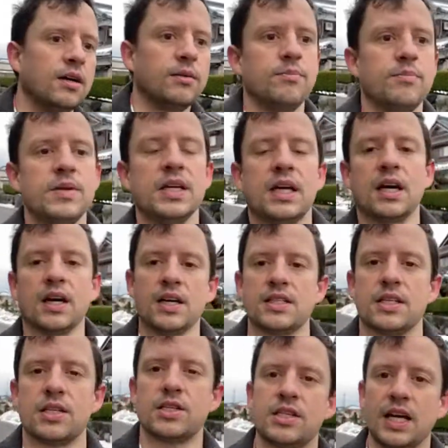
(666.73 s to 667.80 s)
because it
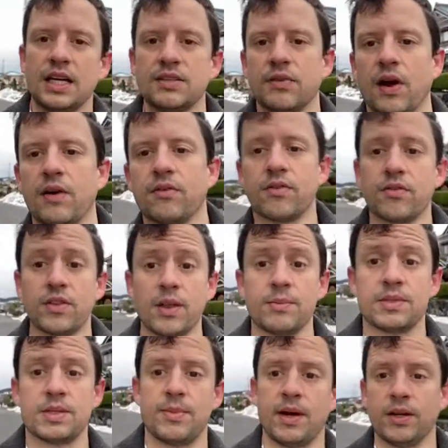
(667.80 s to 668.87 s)
just takes forever for them
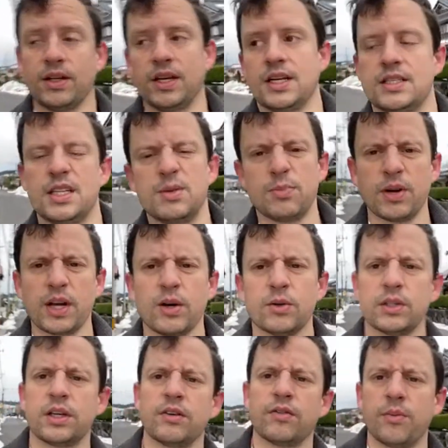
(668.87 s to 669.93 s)
to melt, and it stays pretty cold
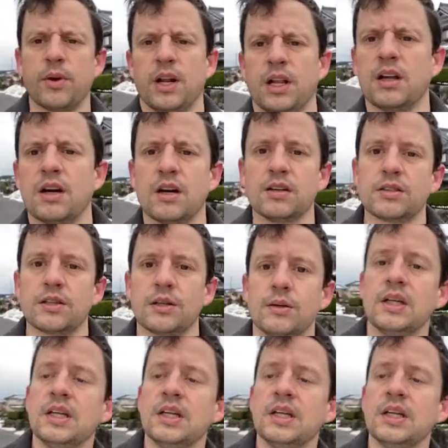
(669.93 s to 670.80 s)
here for pretty long. So